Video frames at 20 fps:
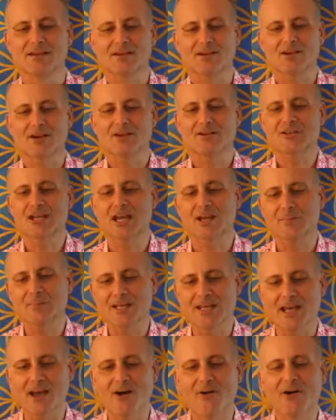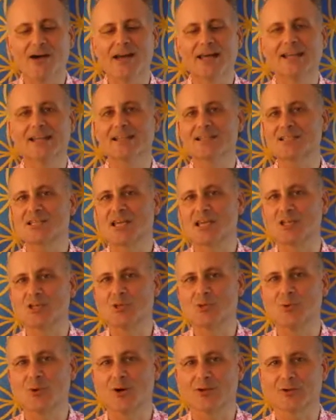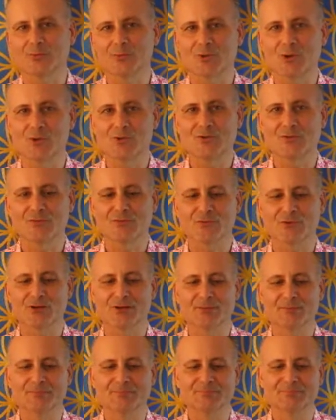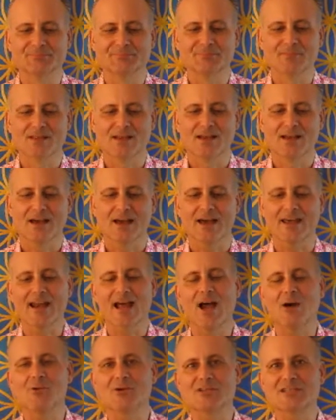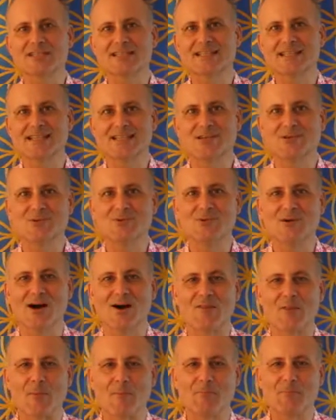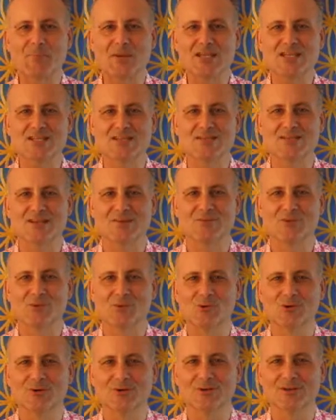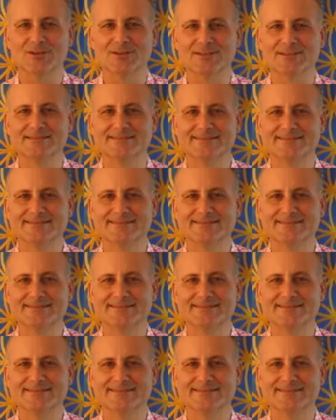Contact me now. Let's get you on the road to freedom. And I will see you on the beaches of the world.